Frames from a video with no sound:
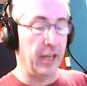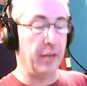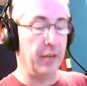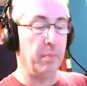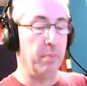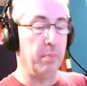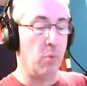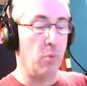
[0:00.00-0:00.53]

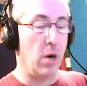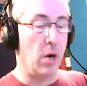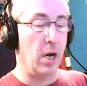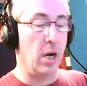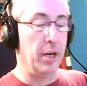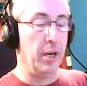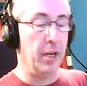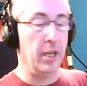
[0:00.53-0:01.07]
1,
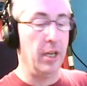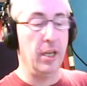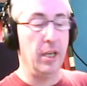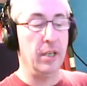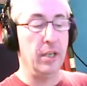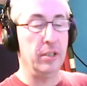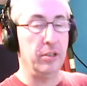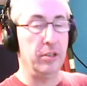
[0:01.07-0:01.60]

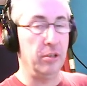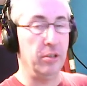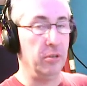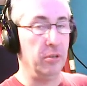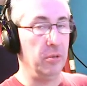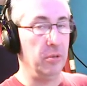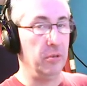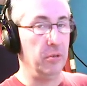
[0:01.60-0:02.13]
2,
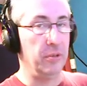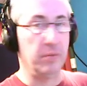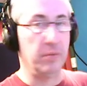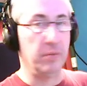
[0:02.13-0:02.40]
3.